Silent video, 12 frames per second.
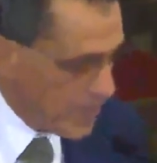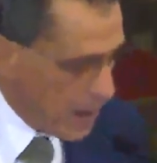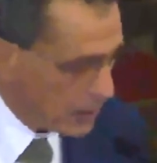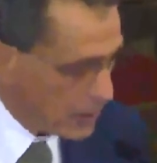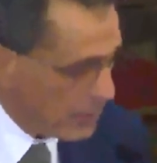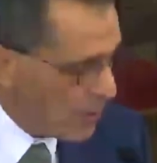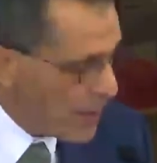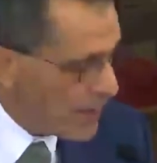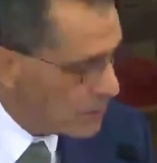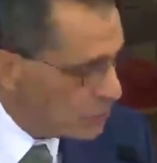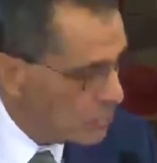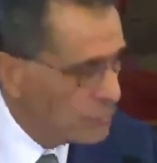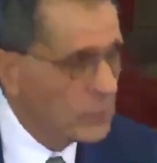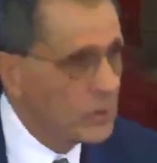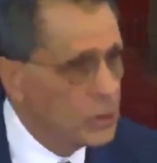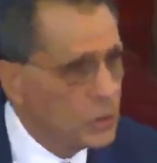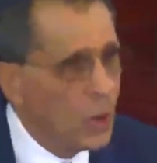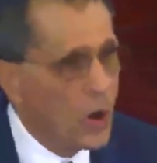part of the brain that's used for
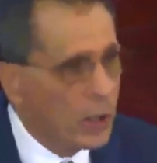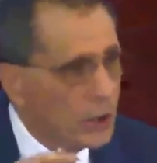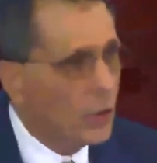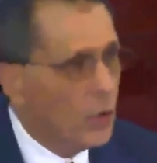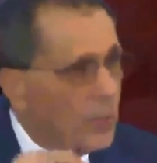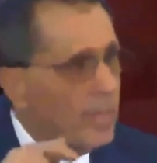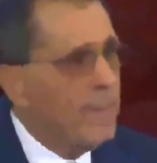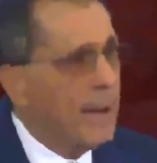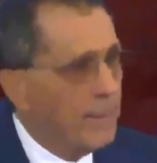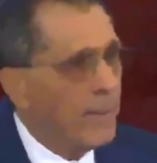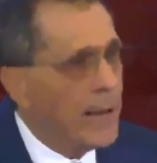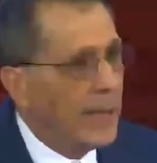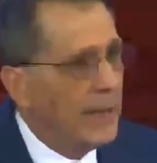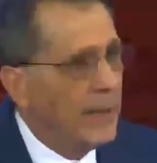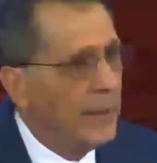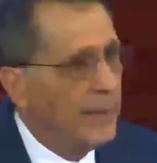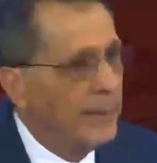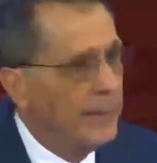short-term memory.
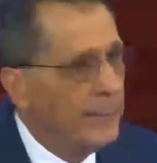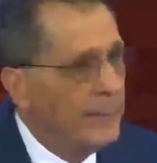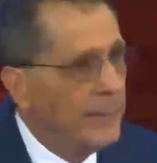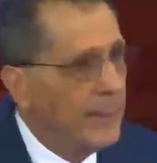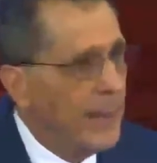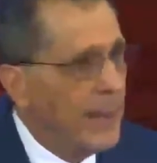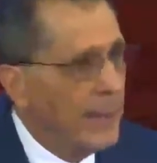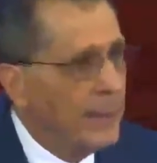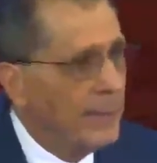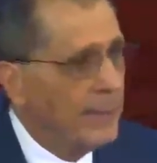Okay?